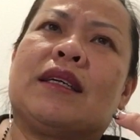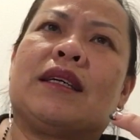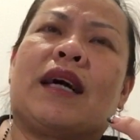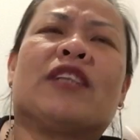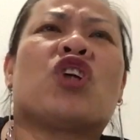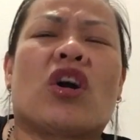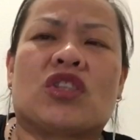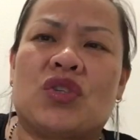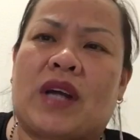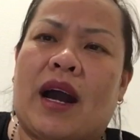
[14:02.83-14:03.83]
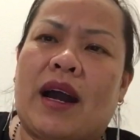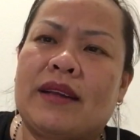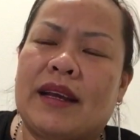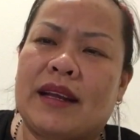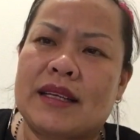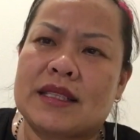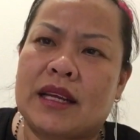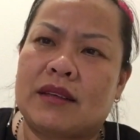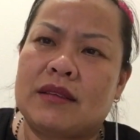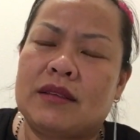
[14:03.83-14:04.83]
I talked to God and I
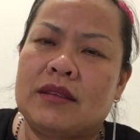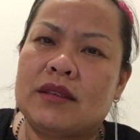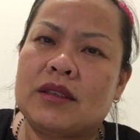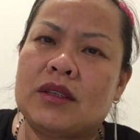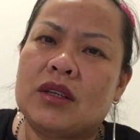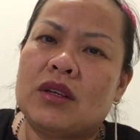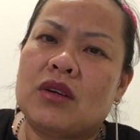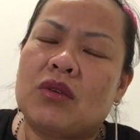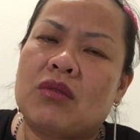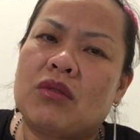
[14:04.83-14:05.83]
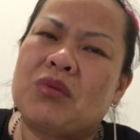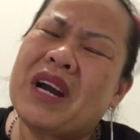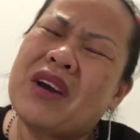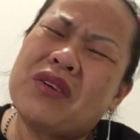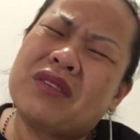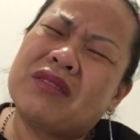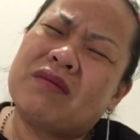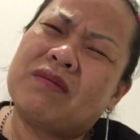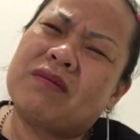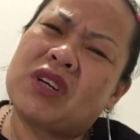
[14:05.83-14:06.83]
said, well,
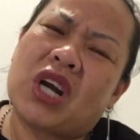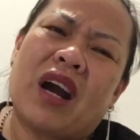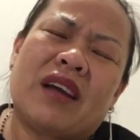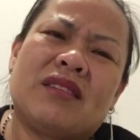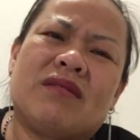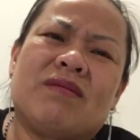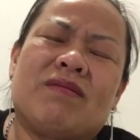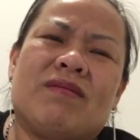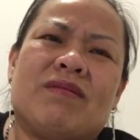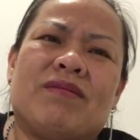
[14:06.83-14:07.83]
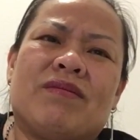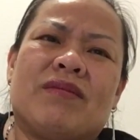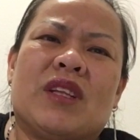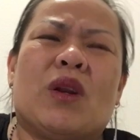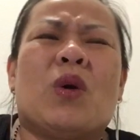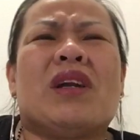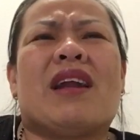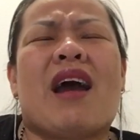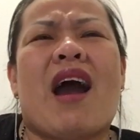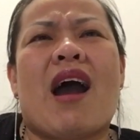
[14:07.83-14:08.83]
God, Lord,
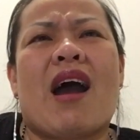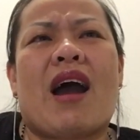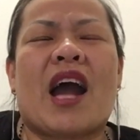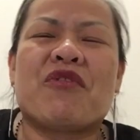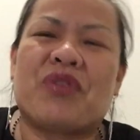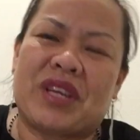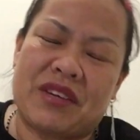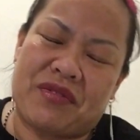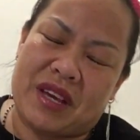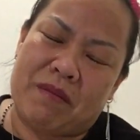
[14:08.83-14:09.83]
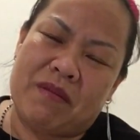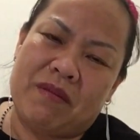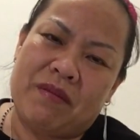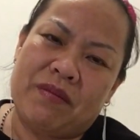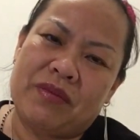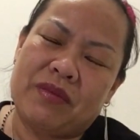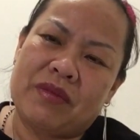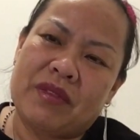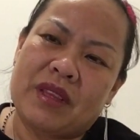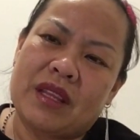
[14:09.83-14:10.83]
I forgive them.
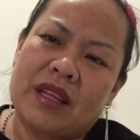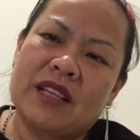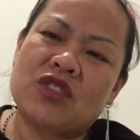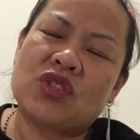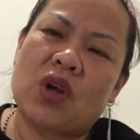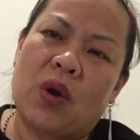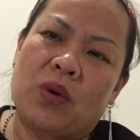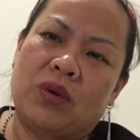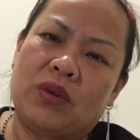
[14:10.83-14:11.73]
And so,